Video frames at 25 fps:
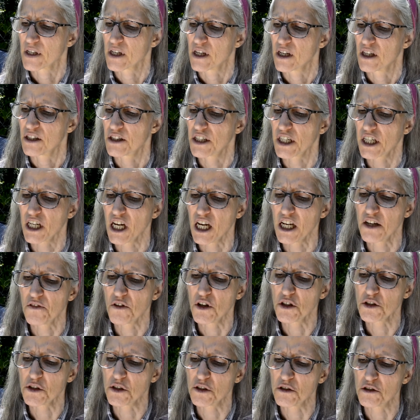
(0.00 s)
they kind of
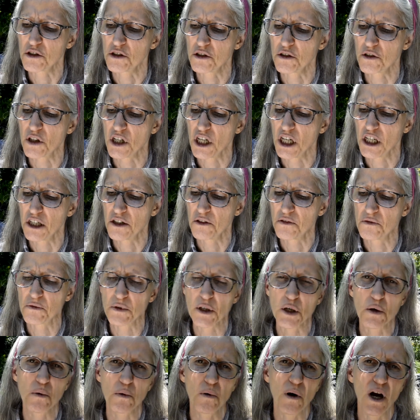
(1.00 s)
also do kind of
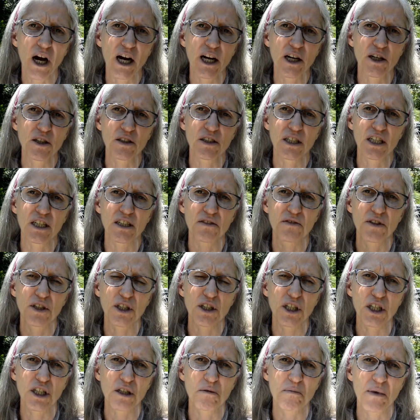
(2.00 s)
require that if they're
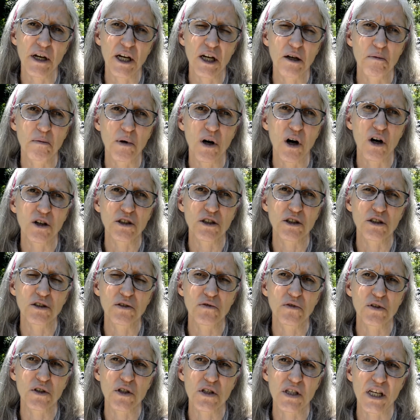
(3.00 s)
going to make a parcel
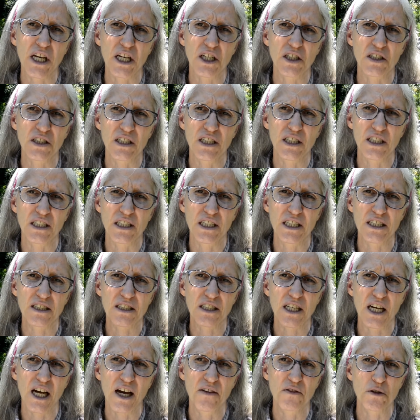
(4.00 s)
for sale, that it needs
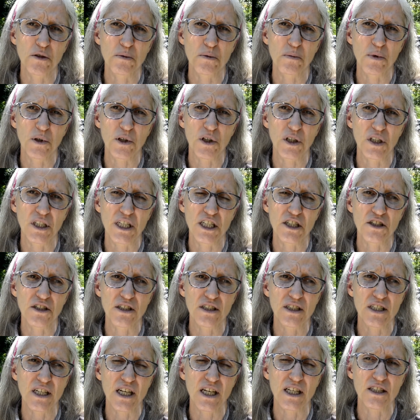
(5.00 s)
to have those
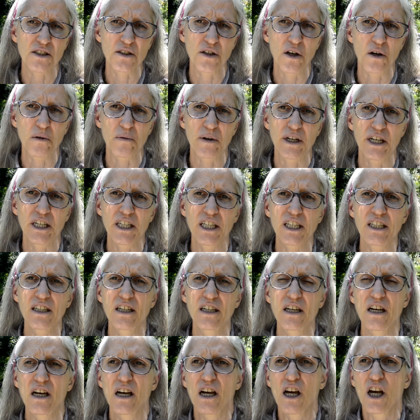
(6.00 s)
percolation tests already.
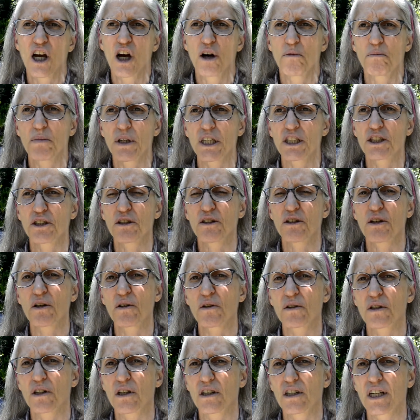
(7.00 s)
But you
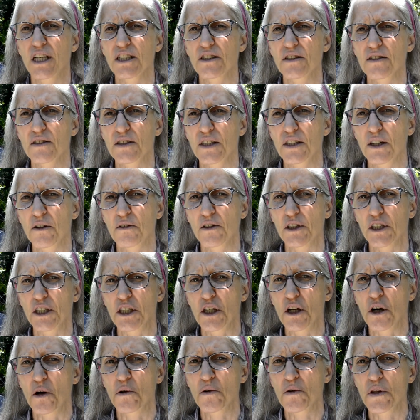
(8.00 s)
don't necessarily
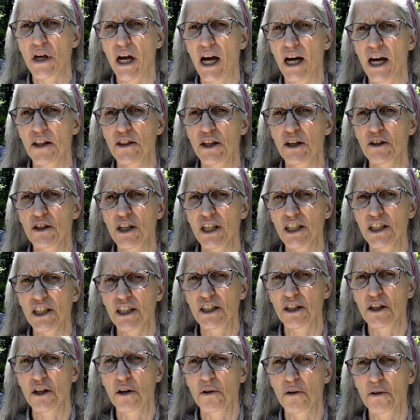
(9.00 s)
know that. They're not going
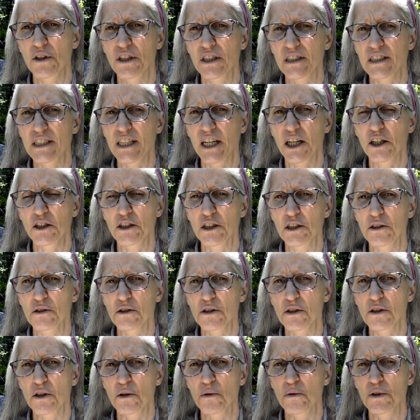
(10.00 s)
to know it and tell you.
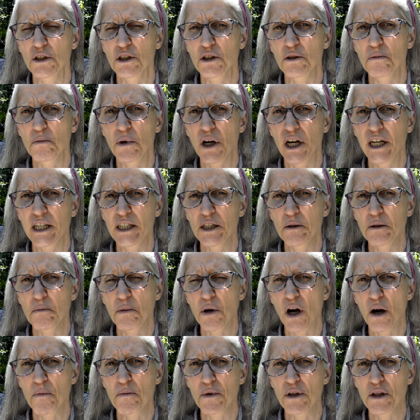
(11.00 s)
So when you're buying the
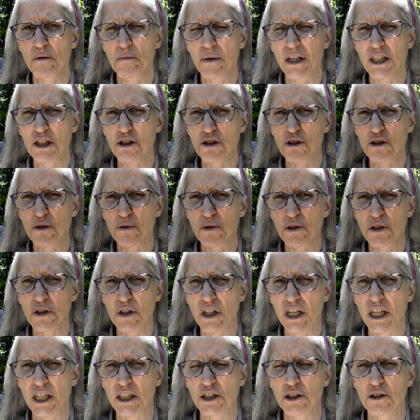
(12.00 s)
property, make sure
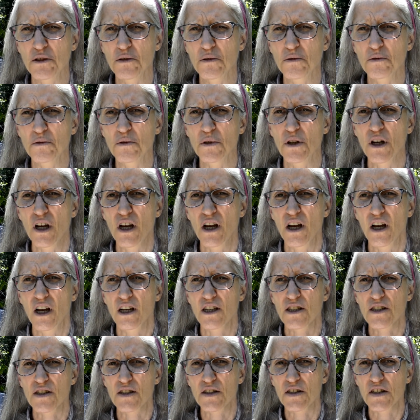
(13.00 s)
that you
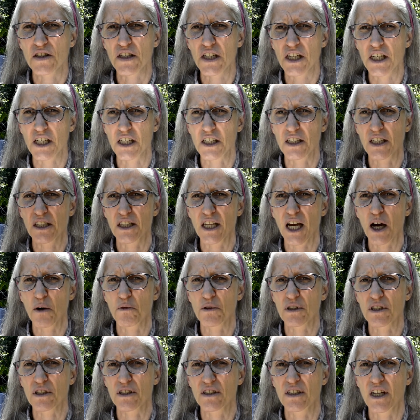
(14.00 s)
see that that
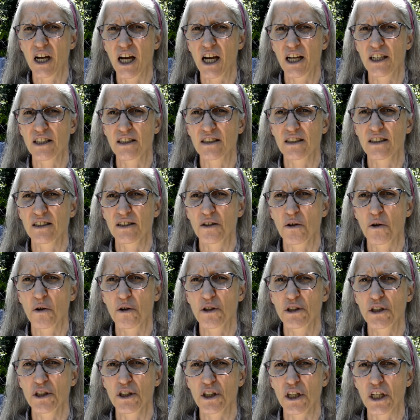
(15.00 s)
was done, or
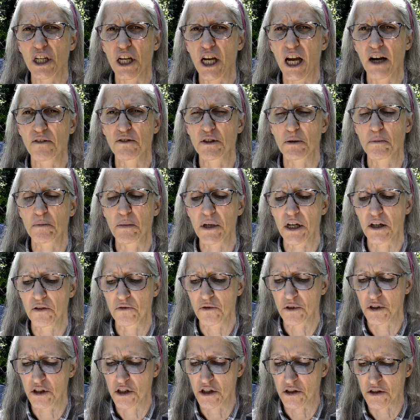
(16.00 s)
you're going to have to pay
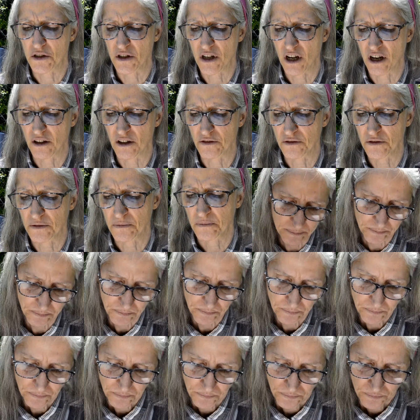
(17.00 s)
for it yourself.
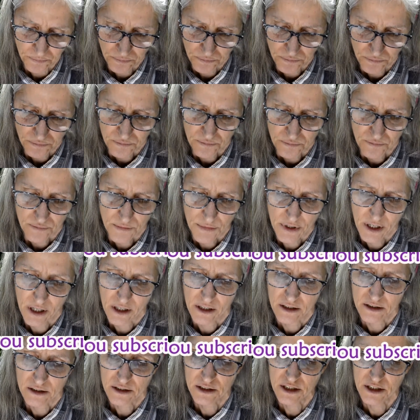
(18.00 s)

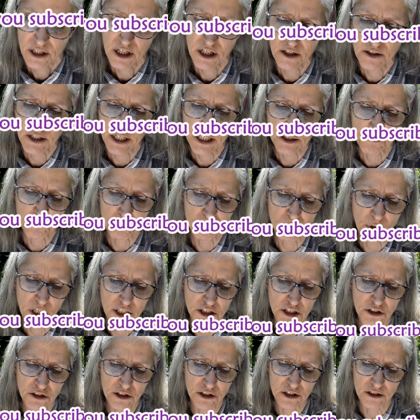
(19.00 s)
They
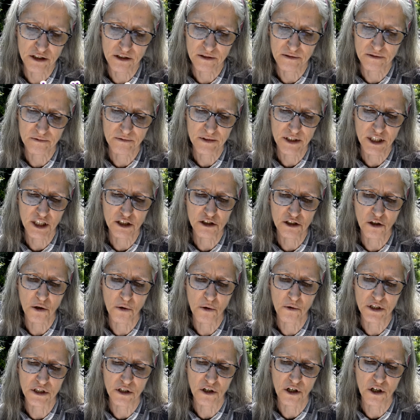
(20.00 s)
want you to, they'll go
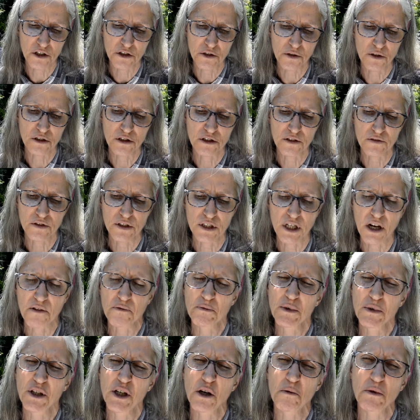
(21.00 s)
into all sorts of
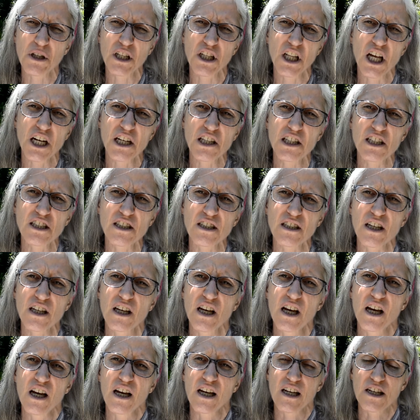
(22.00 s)
stuff. You know, but a lot of this,
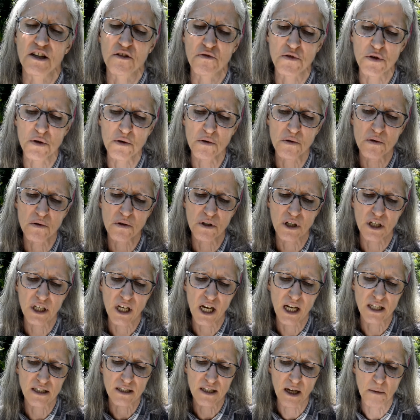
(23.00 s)
if you
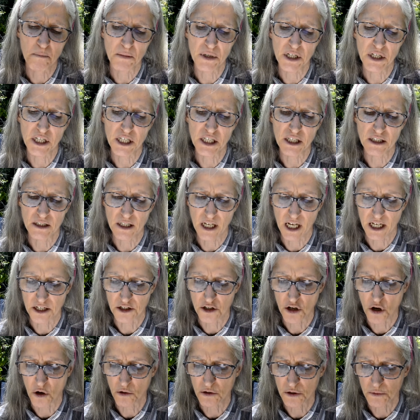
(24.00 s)
get somebody that
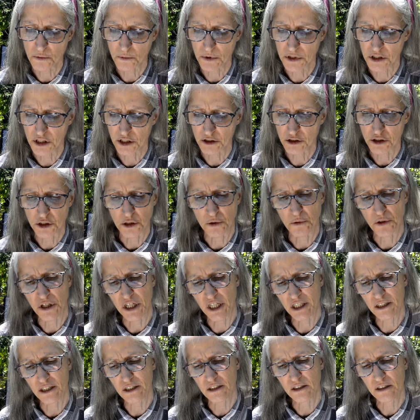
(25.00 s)
knows what they're
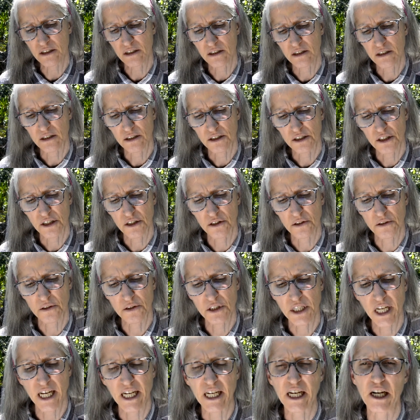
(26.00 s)
doing to
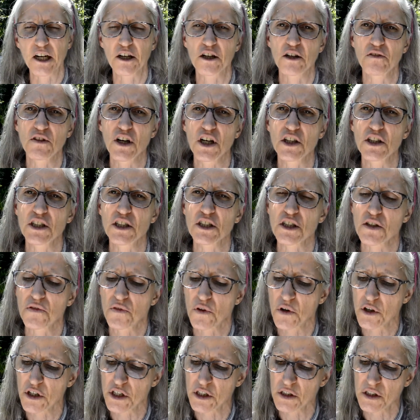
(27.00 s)
take care of all this
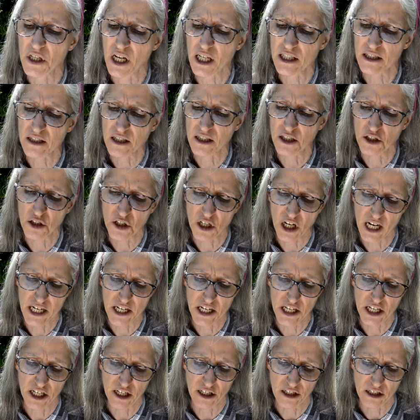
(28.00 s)
for you, that's a good
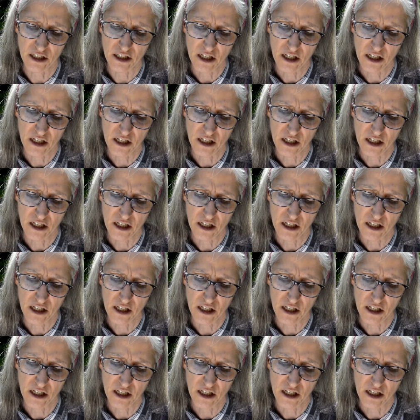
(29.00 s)
idea.